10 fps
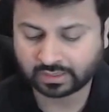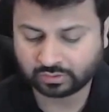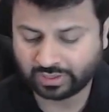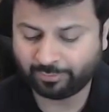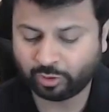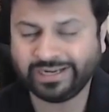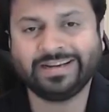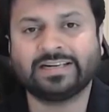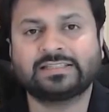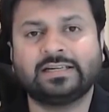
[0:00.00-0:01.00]
So I am only
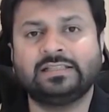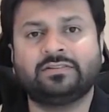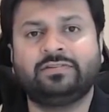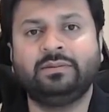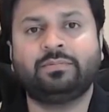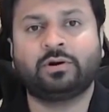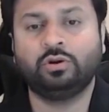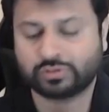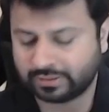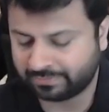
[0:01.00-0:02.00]
interested in the film
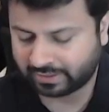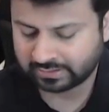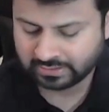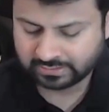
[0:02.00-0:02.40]
producer part.